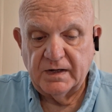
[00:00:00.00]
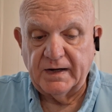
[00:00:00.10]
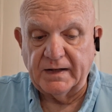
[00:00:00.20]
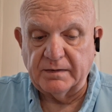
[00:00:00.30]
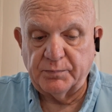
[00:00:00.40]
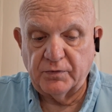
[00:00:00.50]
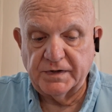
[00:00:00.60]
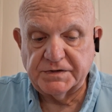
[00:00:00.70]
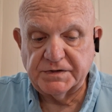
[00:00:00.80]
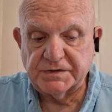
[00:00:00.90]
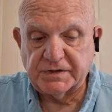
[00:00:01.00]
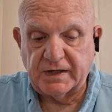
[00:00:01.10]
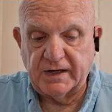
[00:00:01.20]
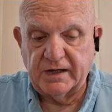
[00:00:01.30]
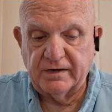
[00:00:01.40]
and the princes
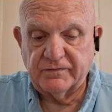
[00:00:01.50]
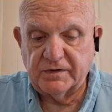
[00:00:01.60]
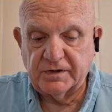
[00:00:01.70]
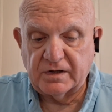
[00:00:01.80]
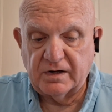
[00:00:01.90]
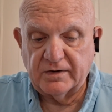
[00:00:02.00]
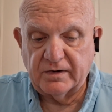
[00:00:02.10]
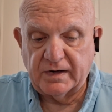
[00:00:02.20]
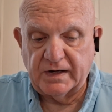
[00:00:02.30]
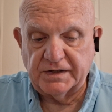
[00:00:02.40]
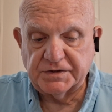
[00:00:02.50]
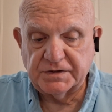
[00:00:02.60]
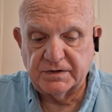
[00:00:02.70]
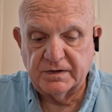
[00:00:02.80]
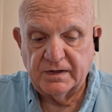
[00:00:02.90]
gave to the
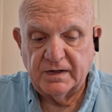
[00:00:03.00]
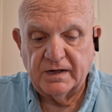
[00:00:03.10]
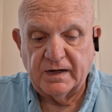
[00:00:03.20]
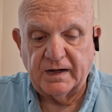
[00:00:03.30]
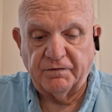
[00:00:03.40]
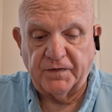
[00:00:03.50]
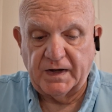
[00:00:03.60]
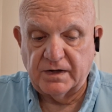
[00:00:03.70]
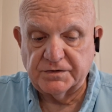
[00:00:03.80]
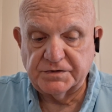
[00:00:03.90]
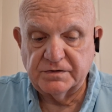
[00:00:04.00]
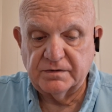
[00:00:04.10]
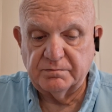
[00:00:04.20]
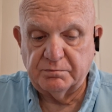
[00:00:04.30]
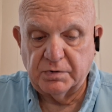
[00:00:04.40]
congregation a
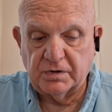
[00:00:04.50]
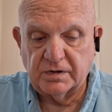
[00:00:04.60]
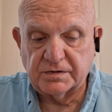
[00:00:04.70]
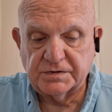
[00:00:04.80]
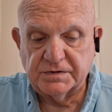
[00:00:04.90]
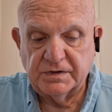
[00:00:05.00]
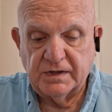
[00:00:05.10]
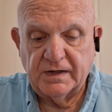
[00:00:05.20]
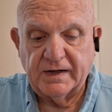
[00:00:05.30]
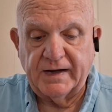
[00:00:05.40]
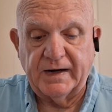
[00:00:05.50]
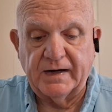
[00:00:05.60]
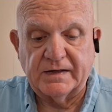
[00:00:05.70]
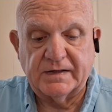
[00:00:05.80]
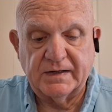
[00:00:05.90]
thousand bullocks
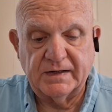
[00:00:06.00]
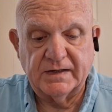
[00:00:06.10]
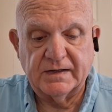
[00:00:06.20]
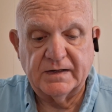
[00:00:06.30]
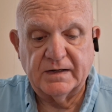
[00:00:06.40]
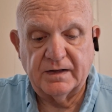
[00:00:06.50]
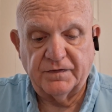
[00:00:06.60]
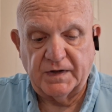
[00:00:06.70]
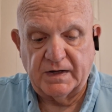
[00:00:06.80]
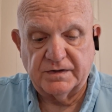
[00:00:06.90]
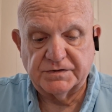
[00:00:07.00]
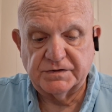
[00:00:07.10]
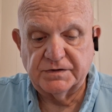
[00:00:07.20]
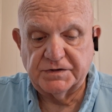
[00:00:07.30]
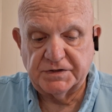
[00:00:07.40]
and ten
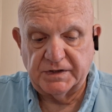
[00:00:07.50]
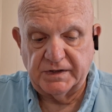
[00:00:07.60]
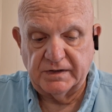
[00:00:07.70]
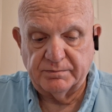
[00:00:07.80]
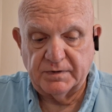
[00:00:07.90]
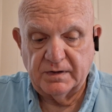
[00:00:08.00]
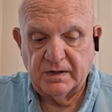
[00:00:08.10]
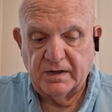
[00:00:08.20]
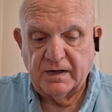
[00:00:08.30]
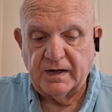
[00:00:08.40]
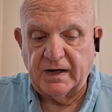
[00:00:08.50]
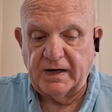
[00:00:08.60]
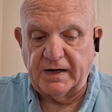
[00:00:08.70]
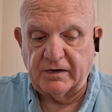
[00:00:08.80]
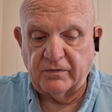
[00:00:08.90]
thousand sheep,
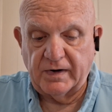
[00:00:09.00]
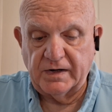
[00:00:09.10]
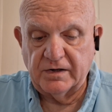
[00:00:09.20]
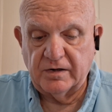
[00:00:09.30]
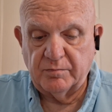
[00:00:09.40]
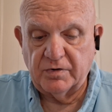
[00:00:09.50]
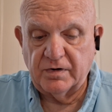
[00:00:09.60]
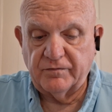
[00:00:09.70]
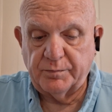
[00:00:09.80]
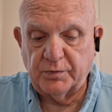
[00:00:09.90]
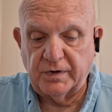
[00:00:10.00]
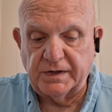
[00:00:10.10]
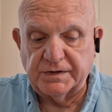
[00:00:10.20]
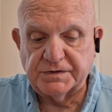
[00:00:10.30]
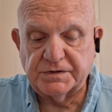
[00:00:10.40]
and a great number of
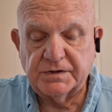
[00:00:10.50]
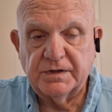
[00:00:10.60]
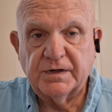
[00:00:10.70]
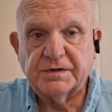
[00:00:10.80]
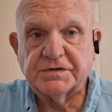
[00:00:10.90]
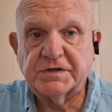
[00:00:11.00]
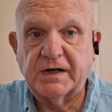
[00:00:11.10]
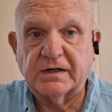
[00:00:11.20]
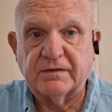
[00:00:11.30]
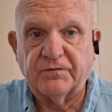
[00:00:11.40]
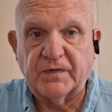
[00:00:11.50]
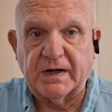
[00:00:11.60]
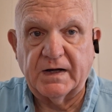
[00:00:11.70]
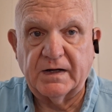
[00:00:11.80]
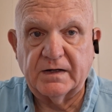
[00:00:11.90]
priests
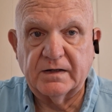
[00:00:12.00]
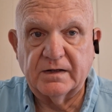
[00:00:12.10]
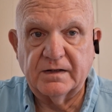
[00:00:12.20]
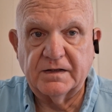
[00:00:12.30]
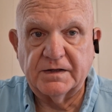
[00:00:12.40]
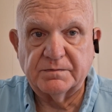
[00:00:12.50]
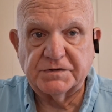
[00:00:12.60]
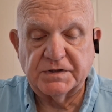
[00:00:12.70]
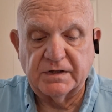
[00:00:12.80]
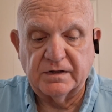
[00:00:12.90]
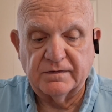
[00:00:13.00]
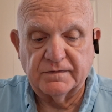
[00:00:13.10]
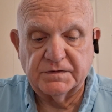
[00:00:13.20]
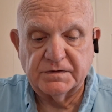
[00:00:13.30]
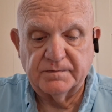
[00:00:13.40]
sanctified
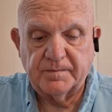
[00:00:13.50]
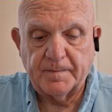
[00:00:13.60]
themselves.